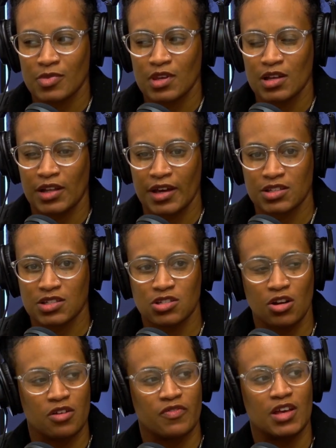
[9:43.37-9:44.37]
like
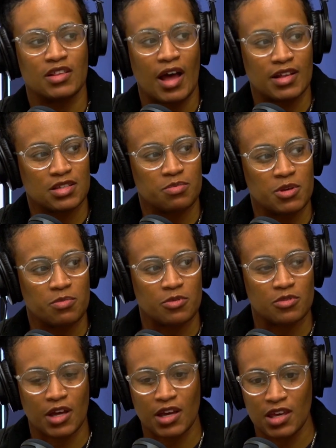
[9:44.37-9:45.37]
serving that to people.
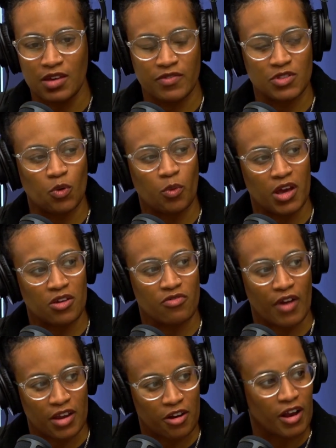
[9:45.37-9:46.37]
Like, even the way you
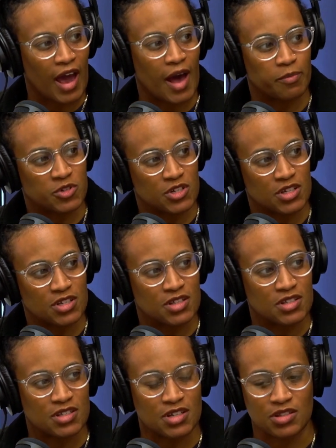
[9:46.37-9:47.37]
write your
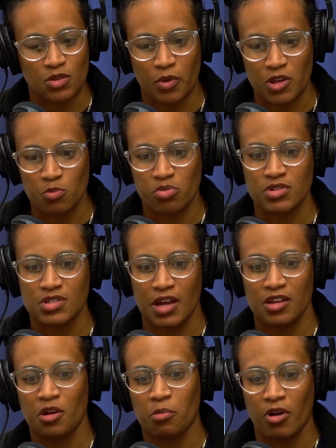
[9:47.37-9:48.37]
captions and the way you
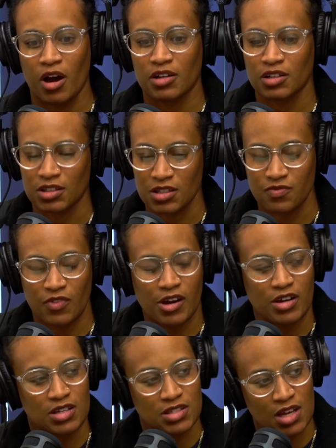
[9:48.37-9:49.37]
present your product is
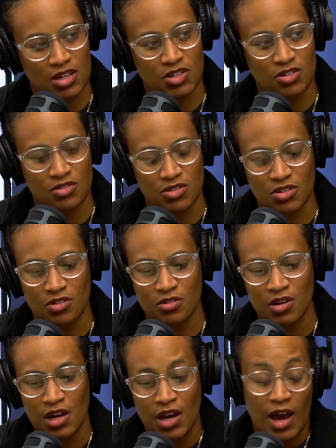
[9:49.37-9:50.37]
very intentional. So
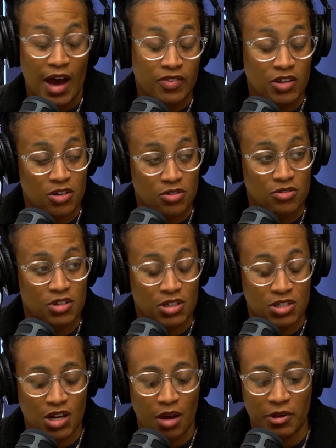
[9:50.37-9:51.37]
I think you're doing a
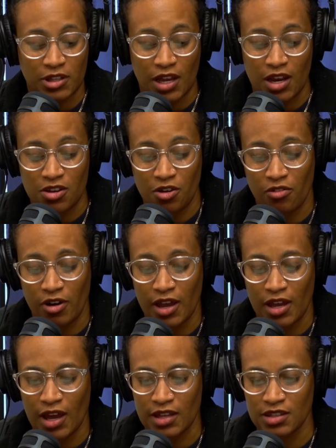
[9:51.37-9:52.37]
good job at that. And you're
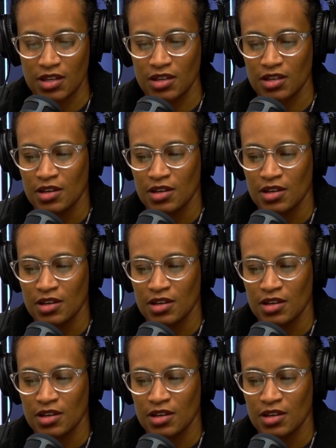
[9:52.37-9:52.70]
right. I think